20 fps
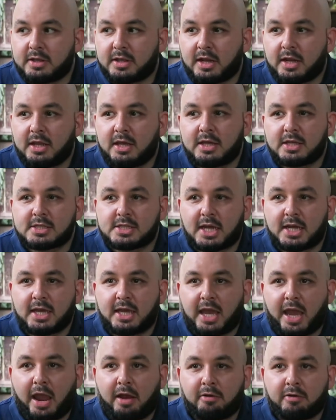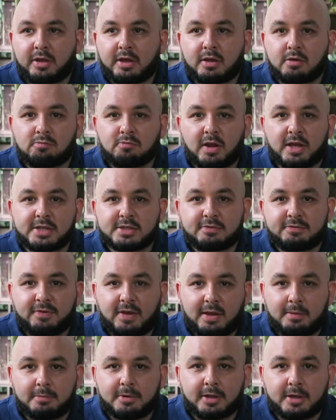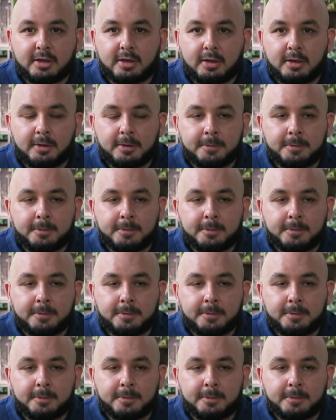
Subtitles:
then he can take care and he can raise a family,